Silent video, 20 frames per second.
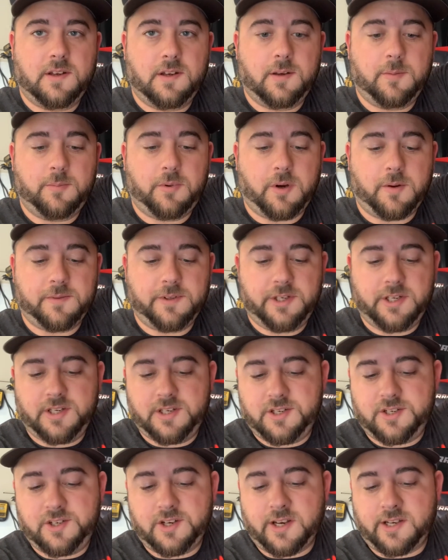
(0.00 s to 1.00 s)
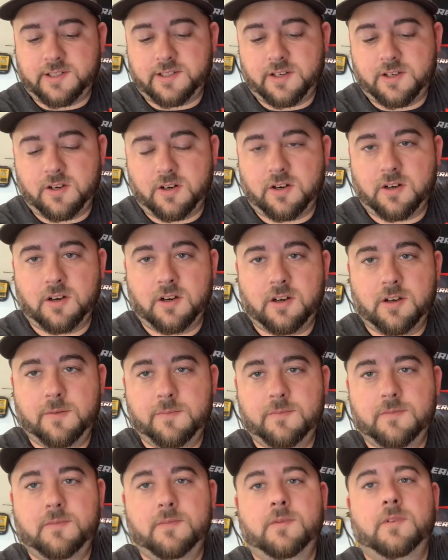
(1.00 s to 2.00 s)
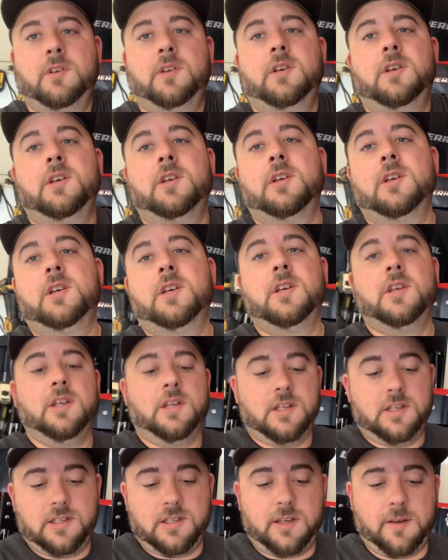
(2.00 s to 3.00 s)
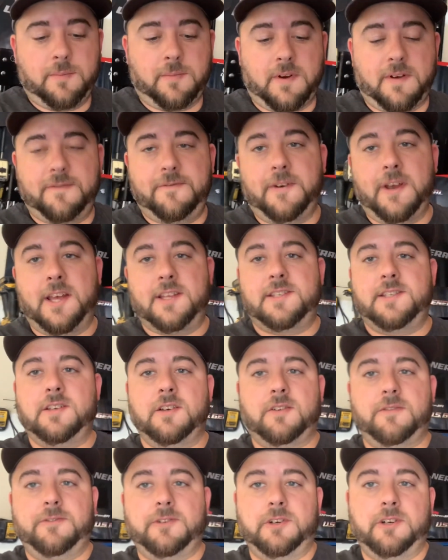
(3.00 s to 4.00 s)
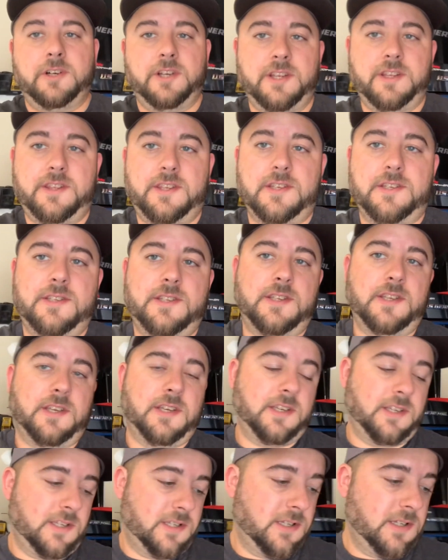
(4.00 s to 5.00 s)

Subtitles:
probably need to jack the car up to get my fat self underneath this thing.